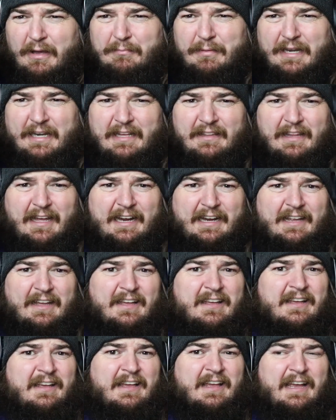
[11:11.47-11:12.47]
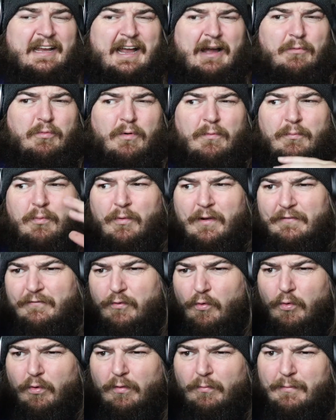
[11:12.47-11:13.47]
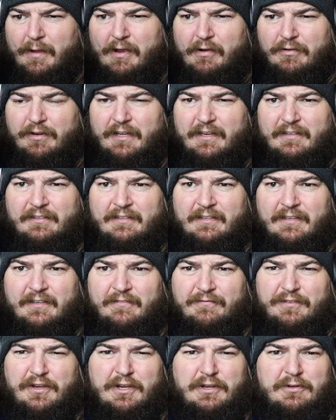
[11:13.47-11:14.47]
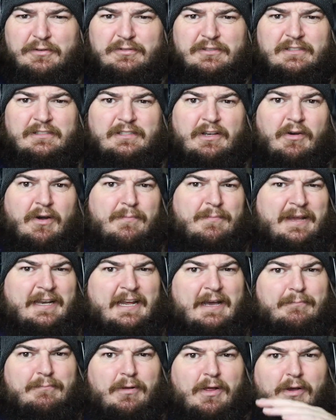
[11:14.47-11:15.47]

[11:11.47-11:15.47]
I mean, it got 1.4 million views, so, I mean, it